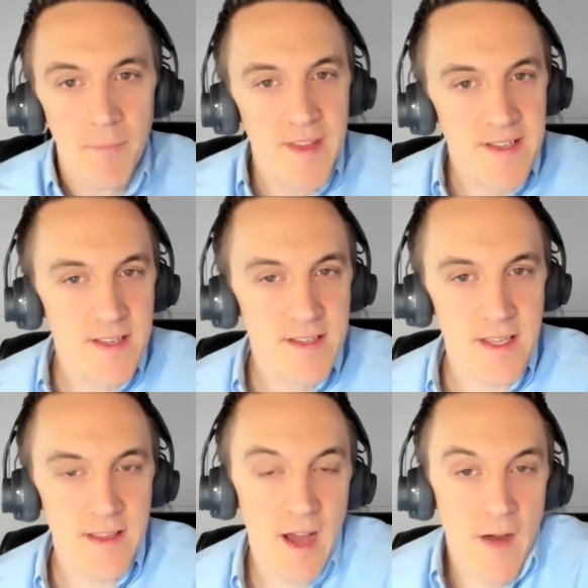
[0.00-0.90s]
This
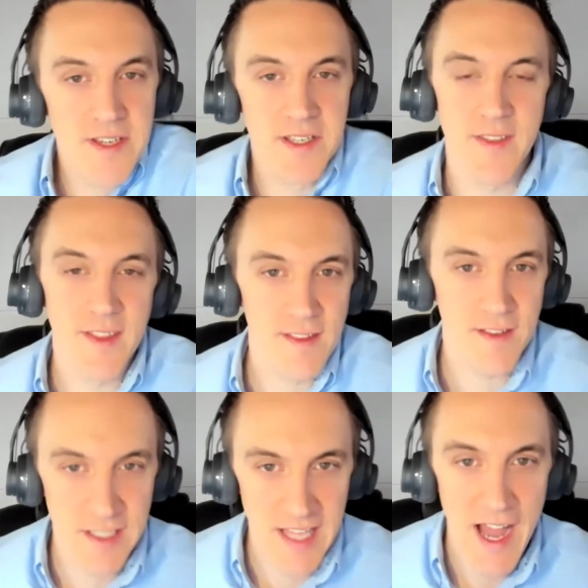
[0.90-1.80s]
is
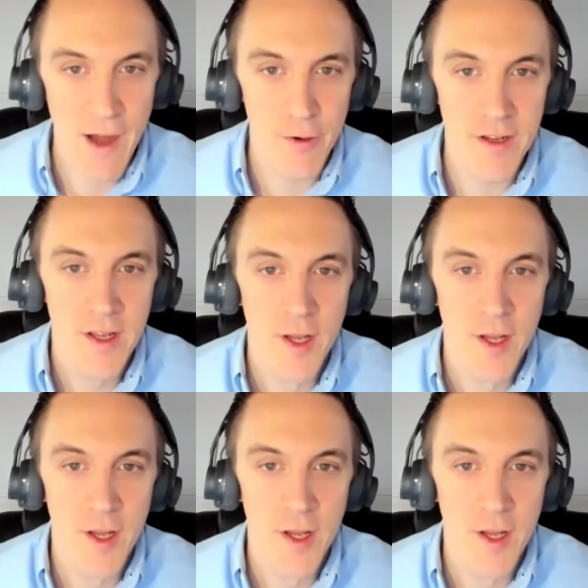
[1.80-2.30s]
cloud,